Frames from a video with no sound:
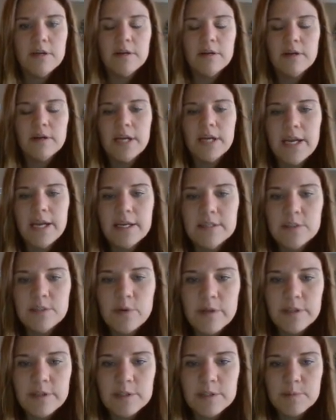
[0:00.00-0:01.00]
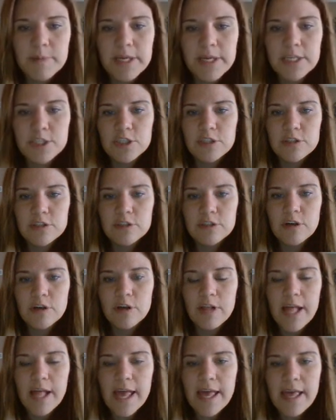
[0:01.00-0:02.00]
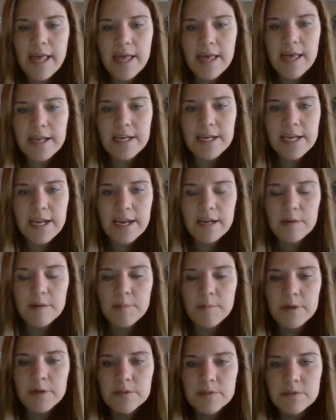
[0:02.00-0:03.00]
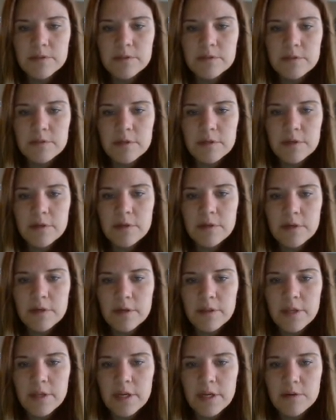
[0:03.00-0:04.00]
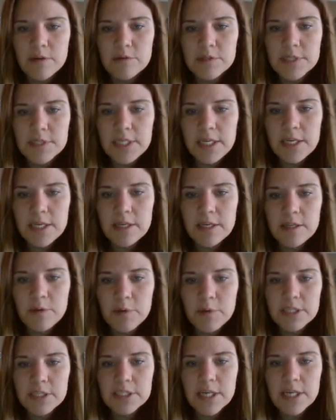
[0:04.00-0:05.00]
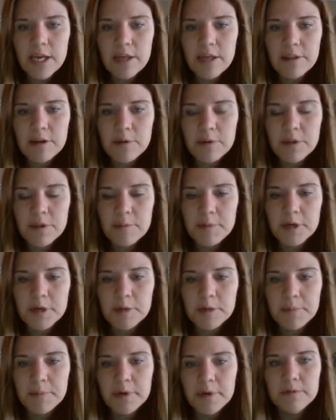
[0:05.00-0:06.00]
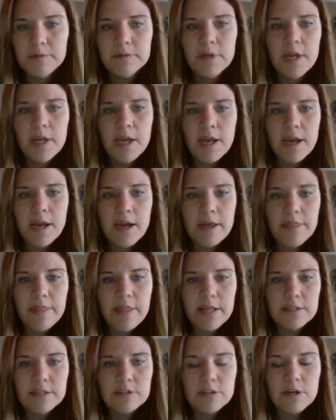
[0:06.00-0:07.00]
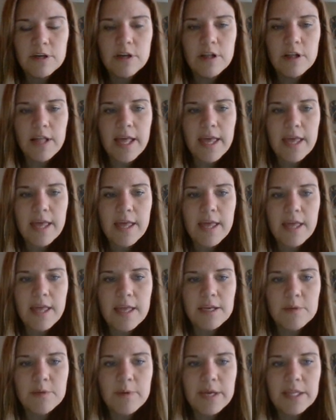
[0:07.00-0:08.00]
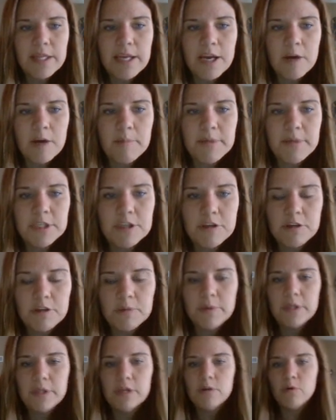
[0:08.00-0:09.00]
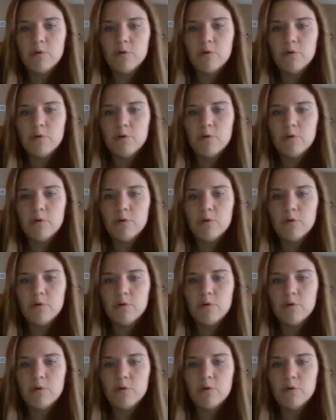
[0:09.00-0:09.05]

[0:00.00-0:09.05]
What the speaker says: Okay, so on this page, circle any animals that you see that work together with a purple, and then circle any way they help each other with an